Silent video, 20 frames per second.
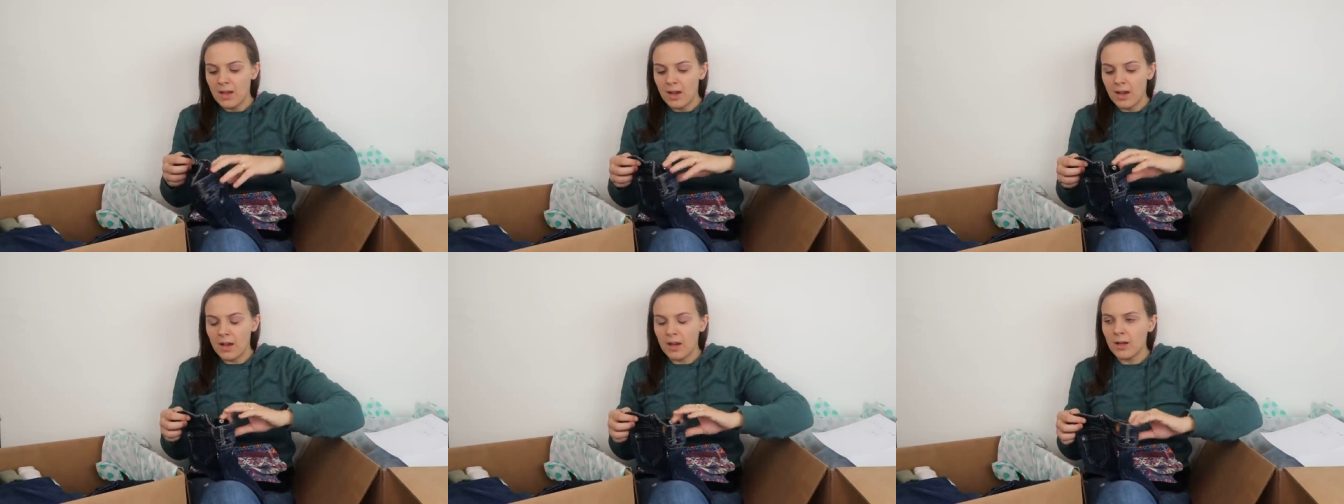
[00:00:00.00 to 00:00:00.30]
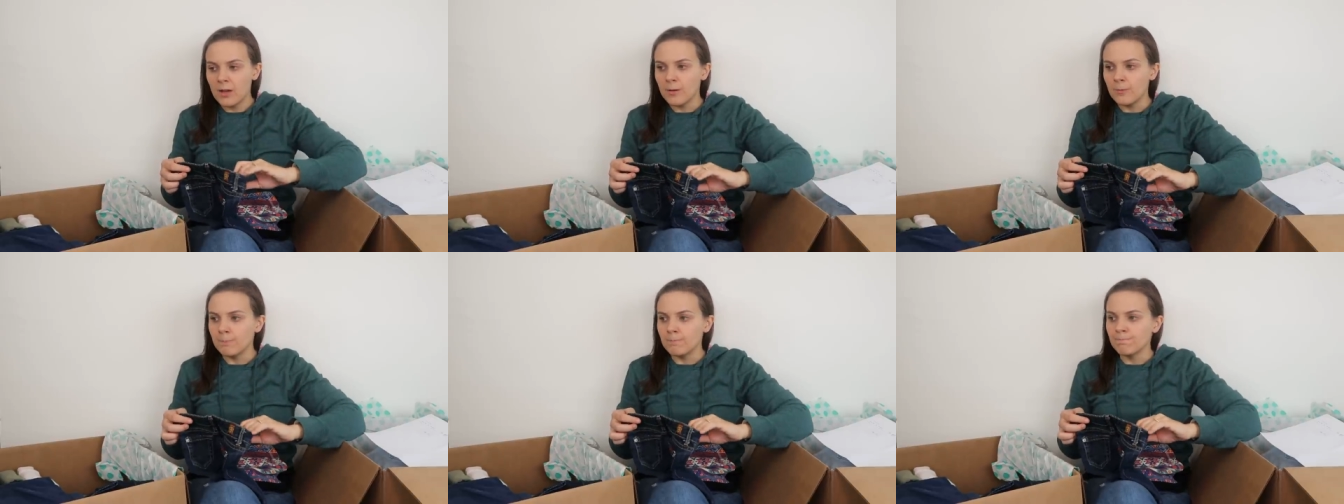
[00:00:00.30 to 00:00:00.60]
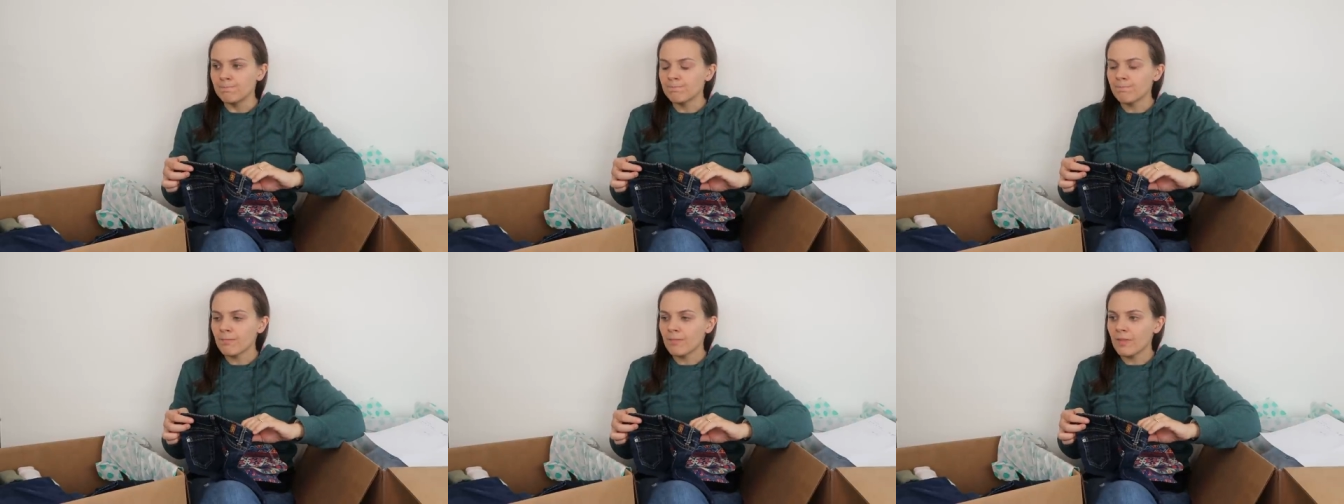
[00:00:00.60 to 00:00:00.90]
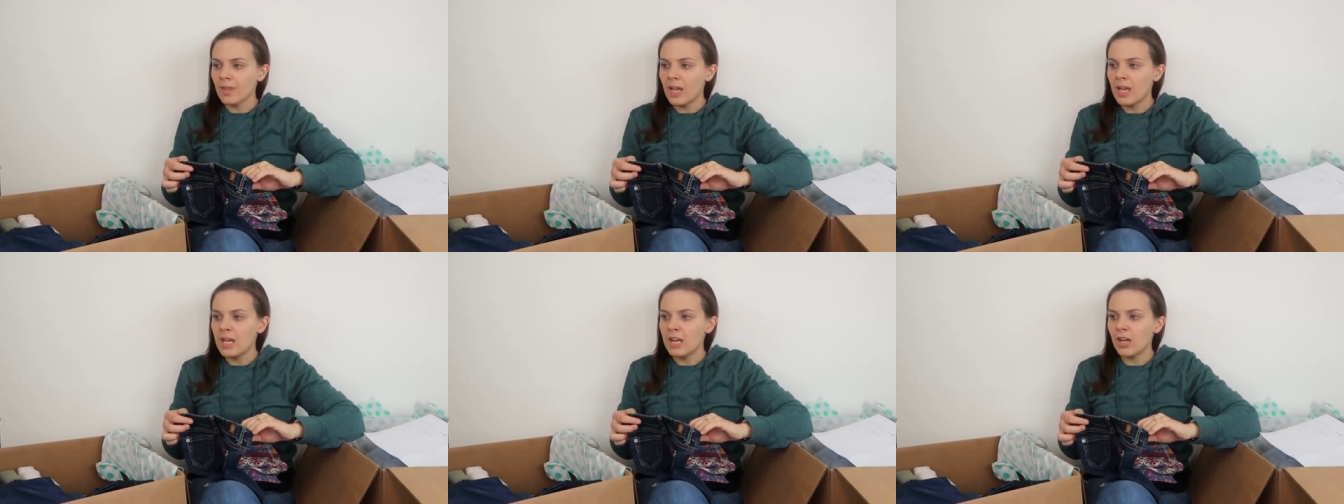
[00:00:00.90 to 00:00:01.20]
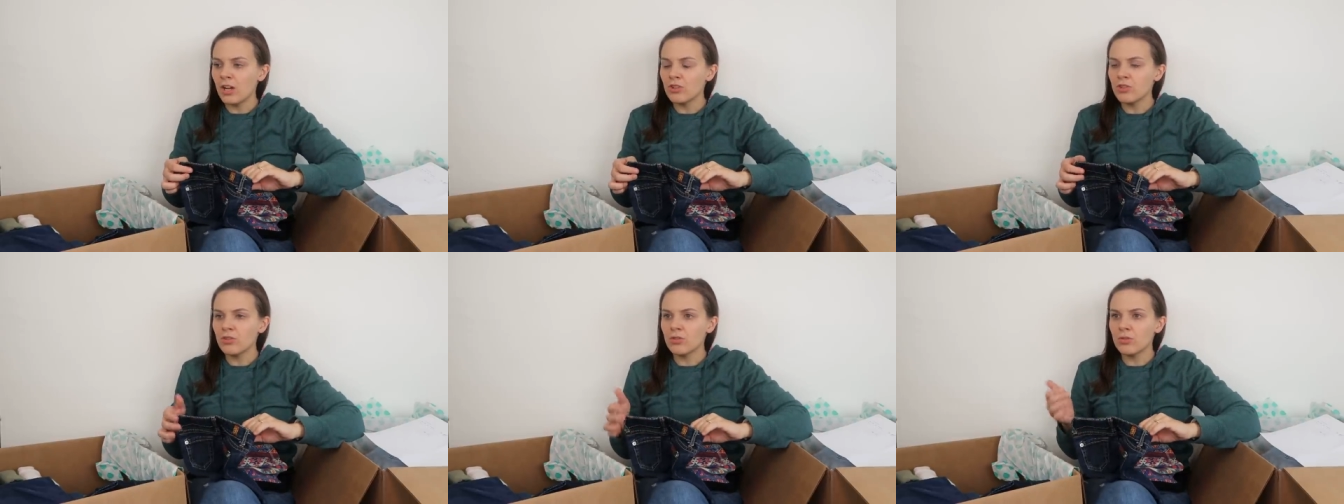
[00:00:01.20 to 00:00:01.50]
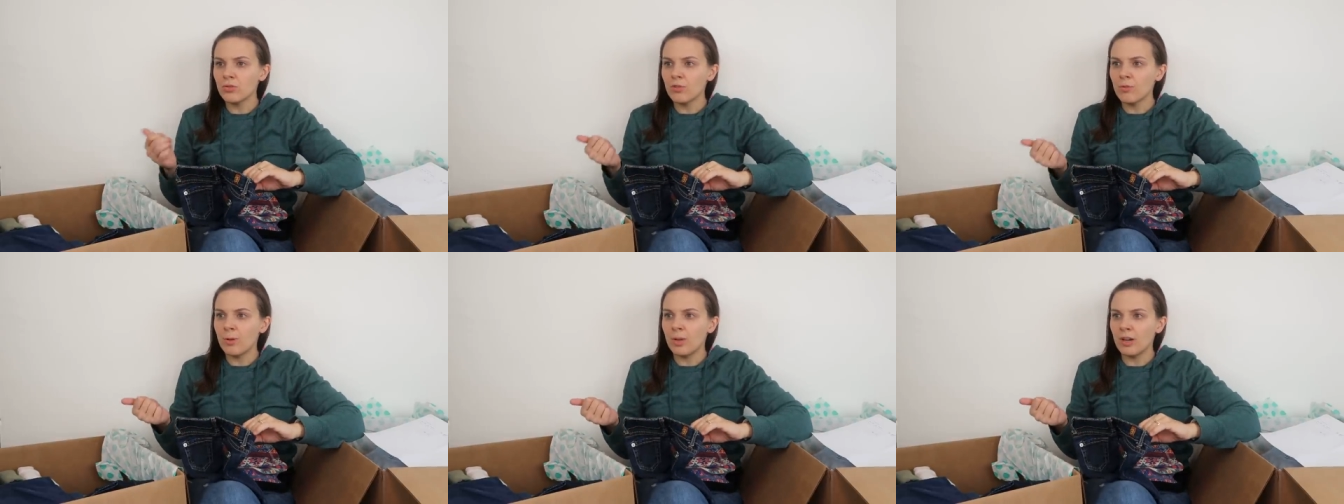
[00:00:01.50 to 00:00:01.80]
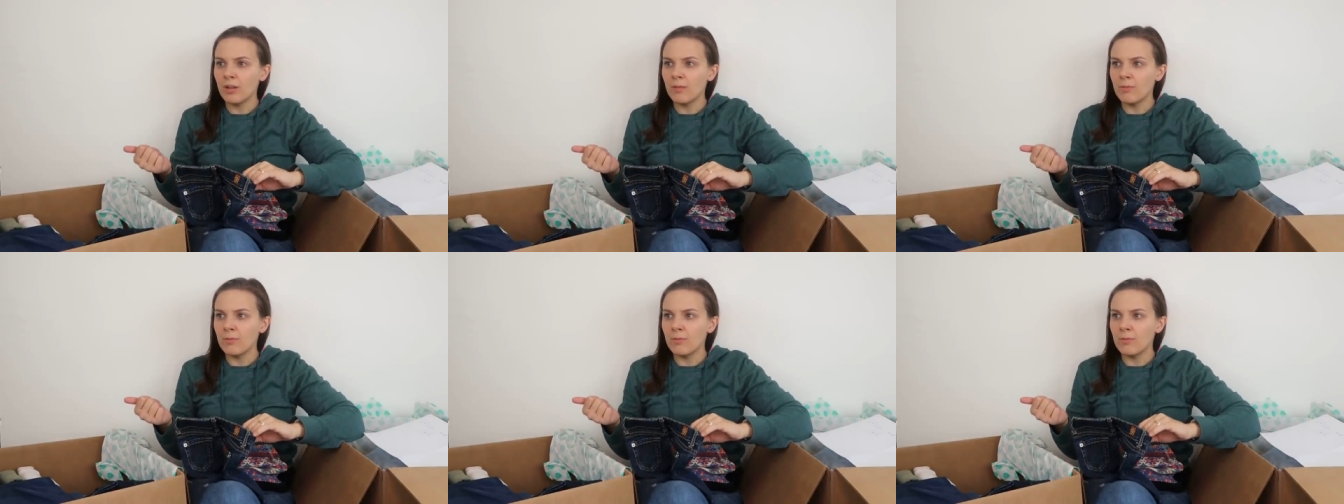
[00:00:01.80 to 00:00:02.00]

Um, and I also sold a pair